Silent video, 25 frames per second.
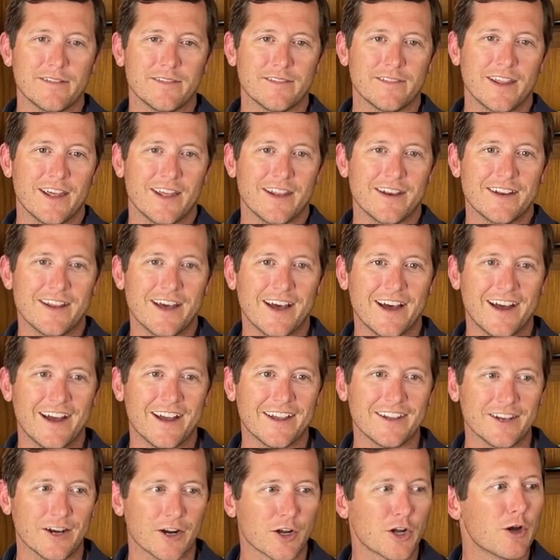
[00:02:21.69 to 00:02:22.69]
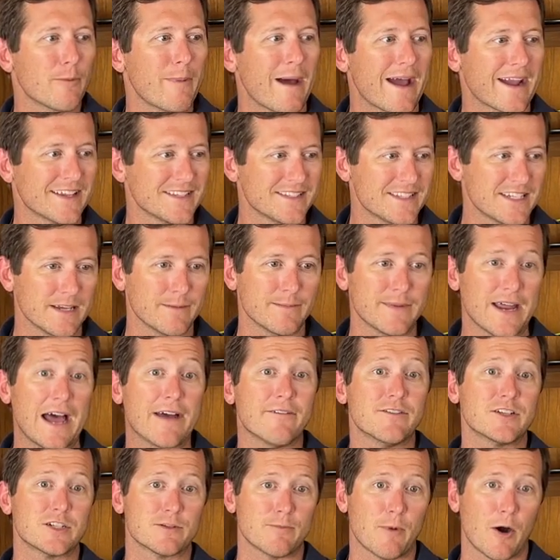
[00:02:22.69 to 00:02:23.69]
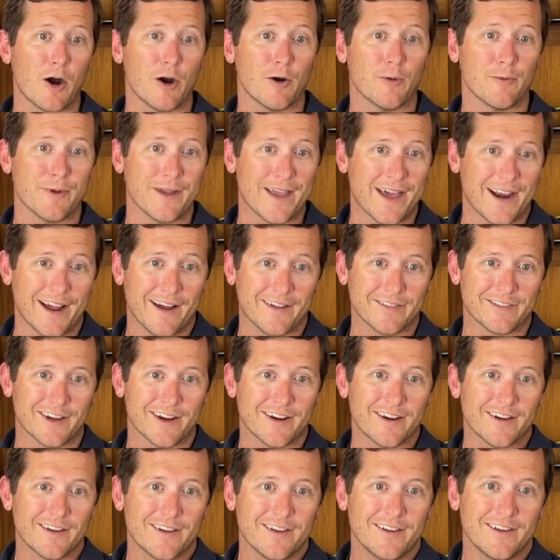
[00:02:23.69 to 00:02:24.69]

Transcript: and then, you know, go back and see them diving tomorrow when we head out there.